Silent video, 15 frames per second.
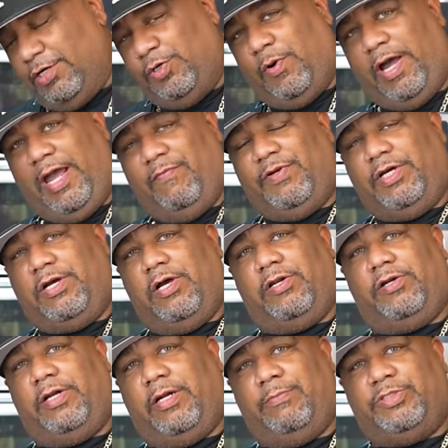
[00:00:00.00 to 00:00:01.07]
do I have the color
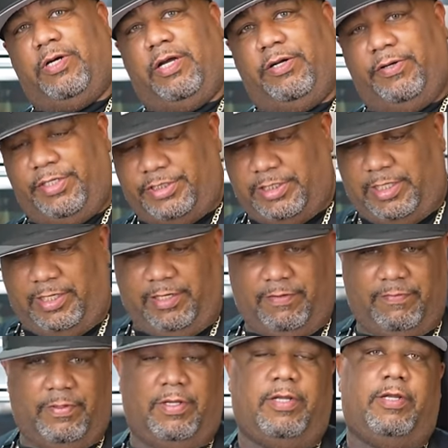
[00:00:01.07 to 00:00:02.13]
that I'm trying to achieve?
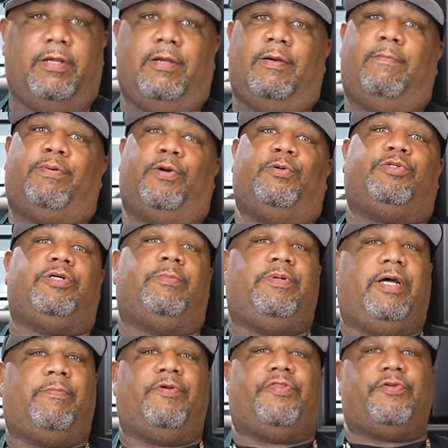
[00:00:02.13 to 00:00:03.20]
Pro tip
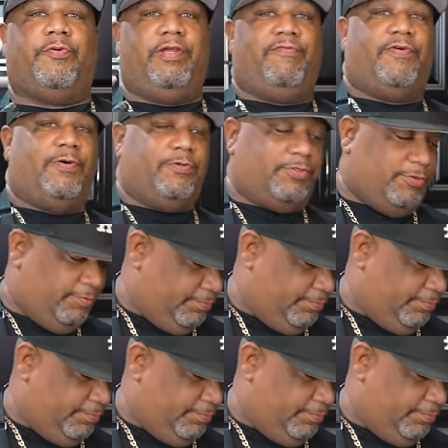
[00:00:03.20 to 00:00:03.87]
number three, folks.